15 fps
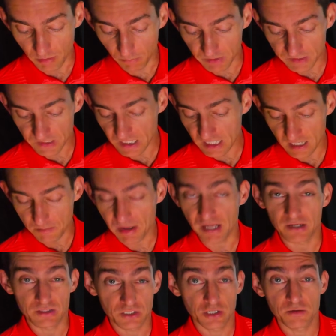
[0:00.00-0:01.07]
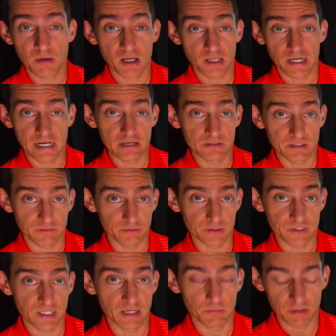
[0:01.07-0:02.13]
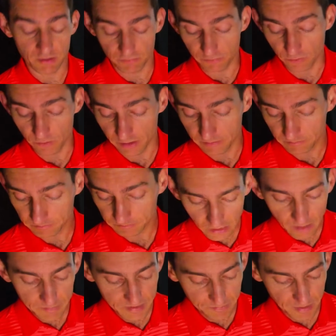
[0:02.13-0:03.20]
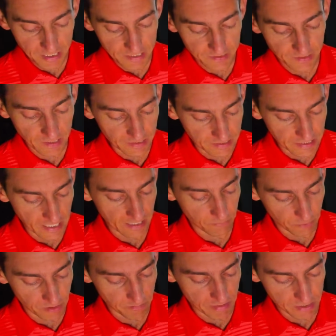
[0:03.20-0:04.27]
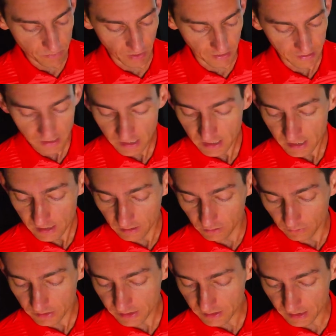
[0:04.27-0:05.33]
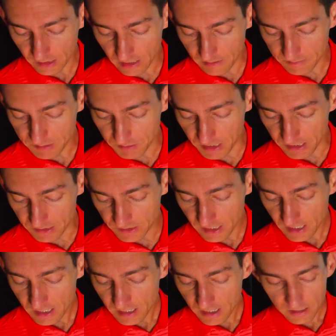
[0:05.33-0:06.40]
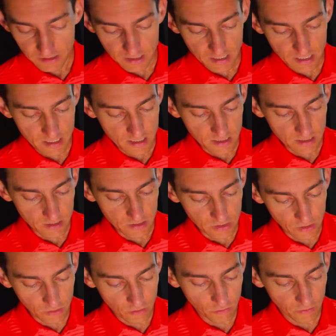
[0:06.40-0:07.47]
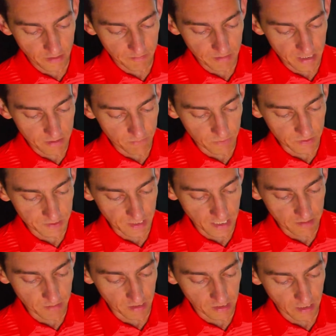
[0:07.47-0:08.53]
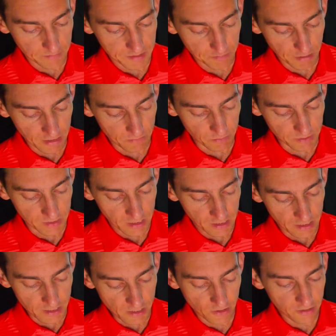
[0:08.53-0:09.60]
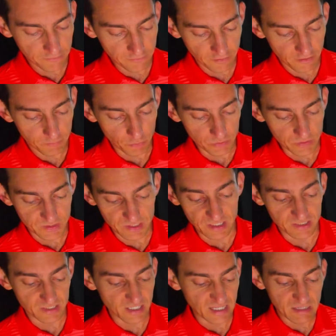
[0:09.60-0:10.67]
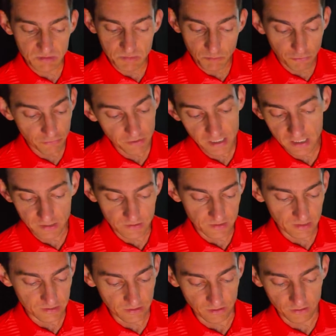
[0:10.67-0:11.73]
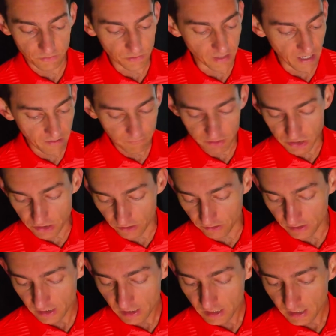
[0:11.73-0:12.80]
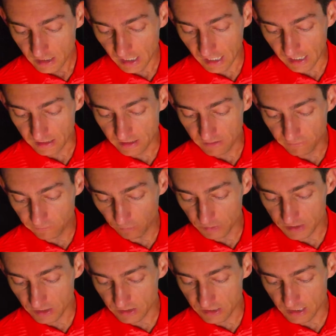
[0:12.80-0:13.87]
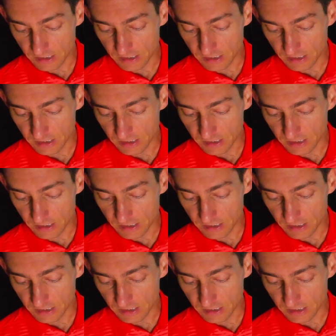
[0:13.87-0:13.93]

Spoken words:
but we're seeing about a 2 mile an hour difference there with the 4 iron. Club speeds, again, were the big one. Looking at the club speeds, the Uneekor Eye Mini was saying my club speed was 95.6, and that was pretty consistent through every shot. And the Foresight